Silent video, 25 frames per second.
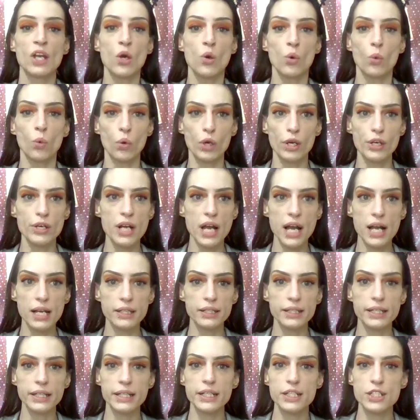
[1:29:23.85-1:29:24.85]
We're
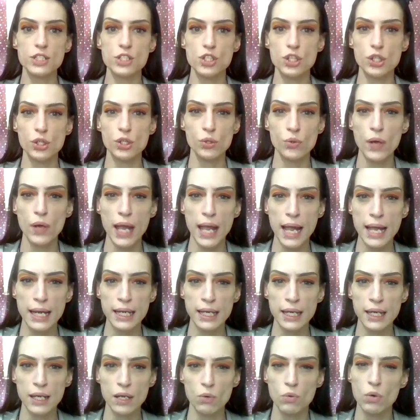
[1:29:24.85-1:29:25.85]
not going to do
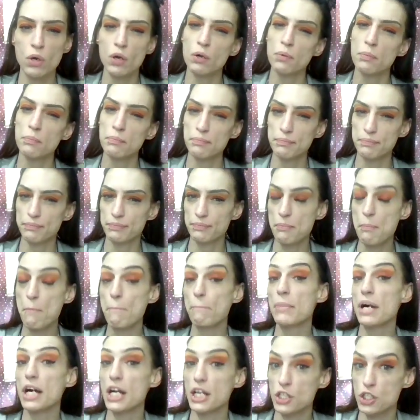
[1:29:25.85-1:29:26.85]
any, well,
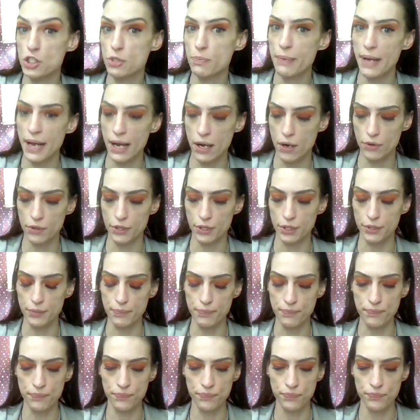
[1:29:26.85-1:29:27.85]
much
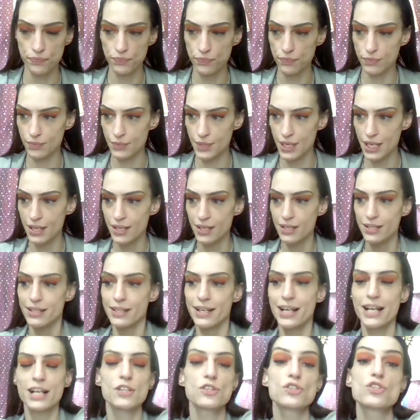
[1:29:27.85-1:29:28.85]
powder.
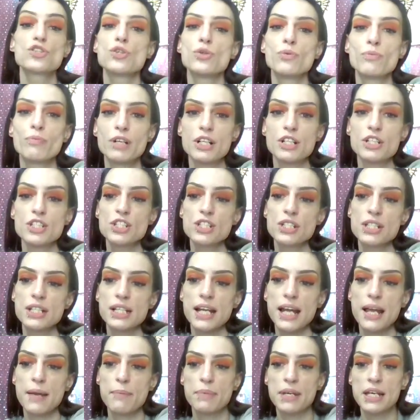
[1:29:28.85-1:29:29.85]
Not too much
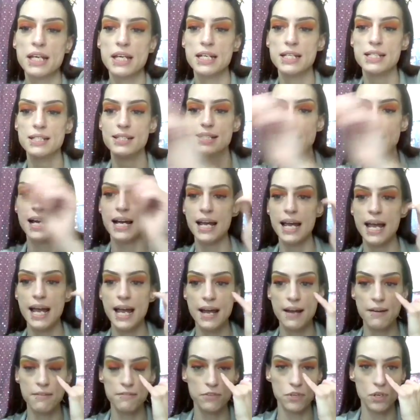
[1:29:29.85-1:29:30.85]
today, because I
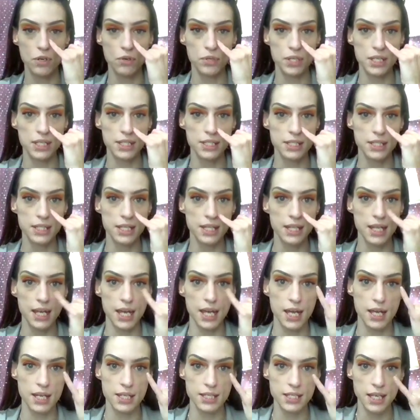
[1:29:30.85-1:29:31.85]
have noticed
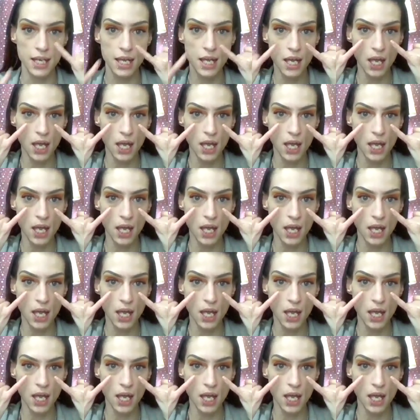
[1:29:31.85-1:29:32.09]
that